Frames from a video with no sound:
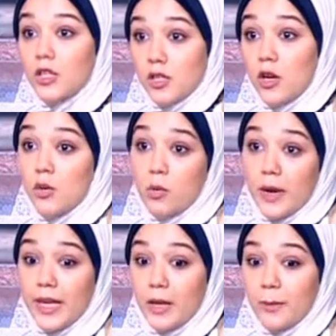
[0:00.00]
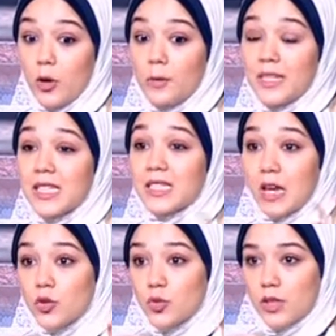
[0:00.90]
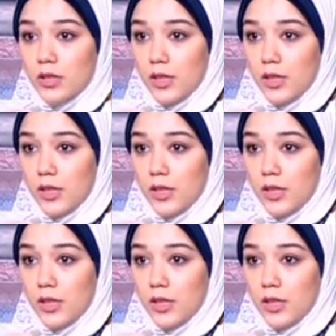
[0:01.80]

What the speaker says: so he will be discounted.